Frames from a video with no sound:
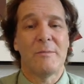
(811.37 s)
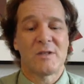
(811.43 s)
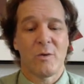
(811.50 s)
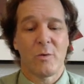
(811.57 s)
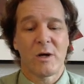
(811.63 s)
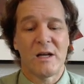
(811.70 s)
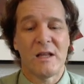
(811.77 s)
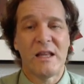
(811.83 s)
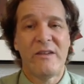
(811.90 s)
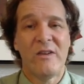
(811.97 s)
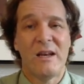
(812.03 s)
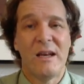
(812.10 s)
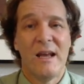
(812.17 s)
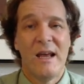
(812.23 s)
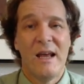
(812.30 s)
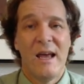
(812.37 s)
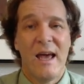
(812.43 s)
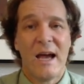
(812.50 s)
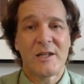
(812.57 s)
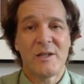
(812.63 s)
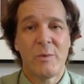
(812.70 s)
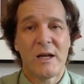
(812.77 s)
So we're going to leave it,
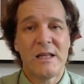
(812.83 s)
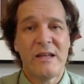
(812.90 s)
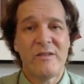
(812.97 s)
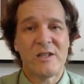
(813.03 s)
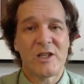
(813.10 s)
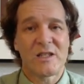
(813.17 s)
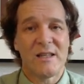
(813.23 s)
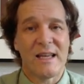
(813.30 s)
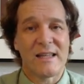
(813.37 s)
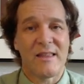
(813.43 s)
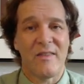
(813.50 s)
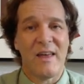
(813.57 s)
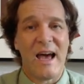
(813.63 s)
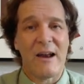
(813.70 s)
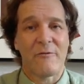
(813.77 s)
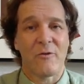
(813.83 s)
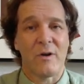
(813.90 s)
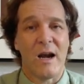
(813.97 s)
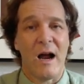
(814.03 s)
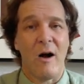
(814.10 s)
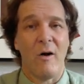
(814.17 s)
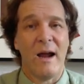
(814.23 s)
actually we can leave it just like that for
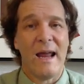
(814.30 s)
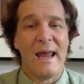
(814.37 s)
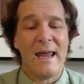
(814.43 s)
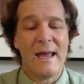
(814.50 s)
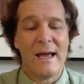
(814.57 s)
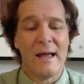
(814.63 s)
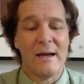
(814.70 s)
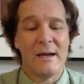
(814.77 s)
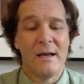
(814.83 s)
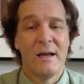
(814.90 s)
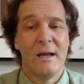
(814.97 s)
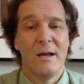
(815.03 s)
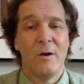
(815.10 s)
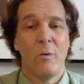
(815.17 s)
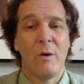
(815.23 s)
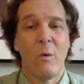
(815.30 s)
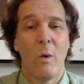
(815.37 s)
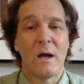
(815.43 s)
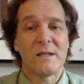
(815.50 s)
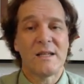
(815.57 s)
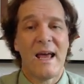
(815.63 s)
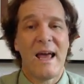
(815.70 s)
now. And we
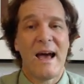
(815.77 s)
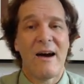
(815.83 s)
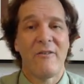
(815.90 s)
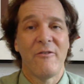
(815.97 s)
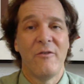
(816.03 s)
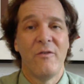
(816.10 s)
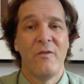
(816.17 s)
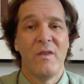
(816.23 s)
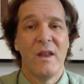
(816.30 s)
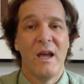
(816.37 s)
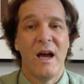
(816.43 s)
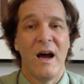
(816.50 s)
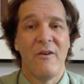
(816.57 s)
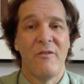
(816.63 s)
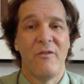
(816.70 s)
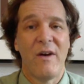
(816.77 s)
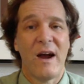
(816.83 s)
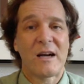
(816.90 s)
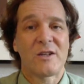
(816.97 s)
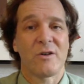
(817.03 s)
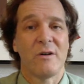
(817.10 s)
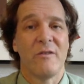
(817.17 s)
want to have a
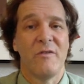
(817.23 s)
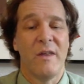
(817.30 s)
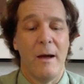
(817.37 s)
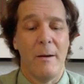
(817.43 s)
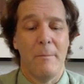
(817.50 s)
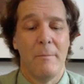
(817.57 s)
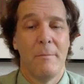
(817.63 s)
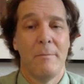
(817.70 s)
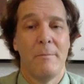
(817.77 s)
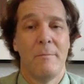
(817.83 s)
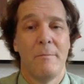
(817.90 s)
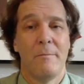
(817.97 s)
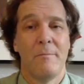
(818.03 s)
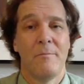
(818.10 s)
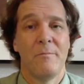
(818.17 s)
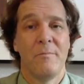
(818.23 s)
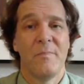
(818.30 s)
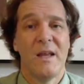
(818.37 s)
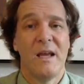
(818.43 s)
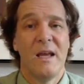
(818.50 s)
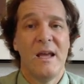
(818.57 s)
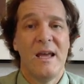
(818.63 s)
vector of them.
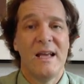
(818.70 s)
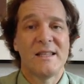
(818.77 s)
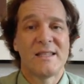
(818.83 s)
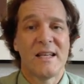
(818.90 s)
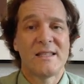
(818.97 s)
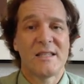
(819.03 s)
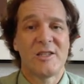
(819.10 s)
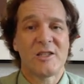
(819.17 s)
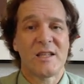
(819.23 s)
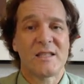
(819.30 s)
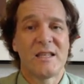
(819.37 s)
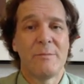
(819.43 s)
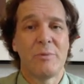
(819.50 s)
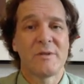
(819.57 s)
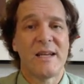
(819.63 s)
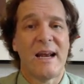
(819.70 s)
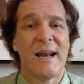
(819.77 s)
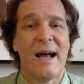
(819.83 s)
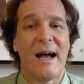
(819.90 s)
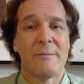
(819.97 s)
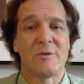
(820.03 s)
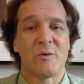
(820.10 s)
And since it's just a simple data
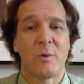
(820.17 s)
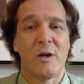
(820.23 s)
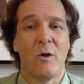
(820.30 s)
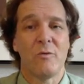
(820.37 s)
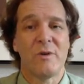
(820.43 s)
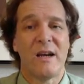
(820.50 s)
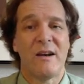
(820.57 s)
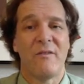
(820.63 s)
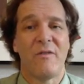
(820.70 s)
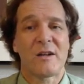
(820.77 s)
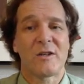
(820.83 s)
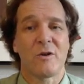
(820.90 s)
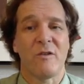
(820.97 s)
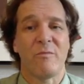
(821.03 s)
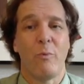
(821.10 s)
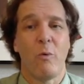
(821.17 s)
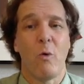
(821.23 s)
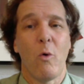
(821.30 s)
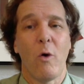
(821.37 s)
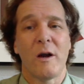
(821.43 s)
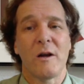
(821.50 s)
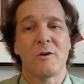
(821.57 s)
object, we don't need a vector of
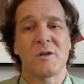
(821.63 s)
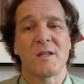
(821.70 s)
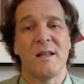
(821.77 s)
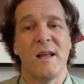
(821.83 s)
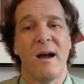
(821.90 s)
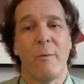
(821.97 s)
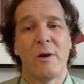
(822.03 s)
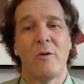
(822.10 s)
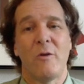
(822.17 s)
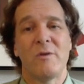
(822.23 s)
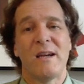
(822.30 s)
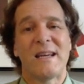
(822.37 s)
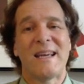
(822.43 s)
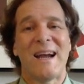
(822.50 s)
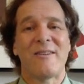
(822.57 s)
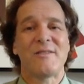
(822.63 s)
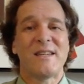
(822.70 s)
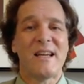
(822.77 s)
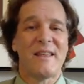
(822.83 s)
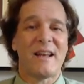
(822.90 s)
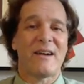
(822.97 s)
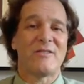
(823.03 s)
pointers to them. We don't need to
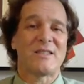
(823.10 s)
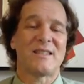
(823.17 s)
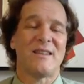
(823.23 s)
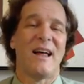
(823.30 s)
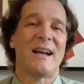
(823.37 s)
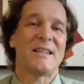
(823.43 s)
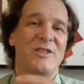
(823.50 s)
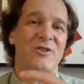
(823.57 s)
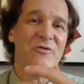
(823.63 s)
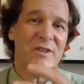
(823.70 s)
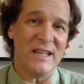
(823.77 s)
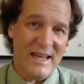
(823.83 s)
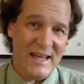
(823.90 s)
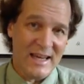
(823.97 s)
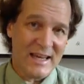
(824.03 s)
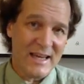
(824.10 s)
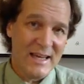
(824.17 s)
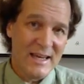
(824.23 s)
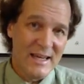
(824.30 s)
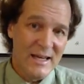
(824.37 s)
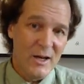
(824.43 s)
guarantee that every slot is unique.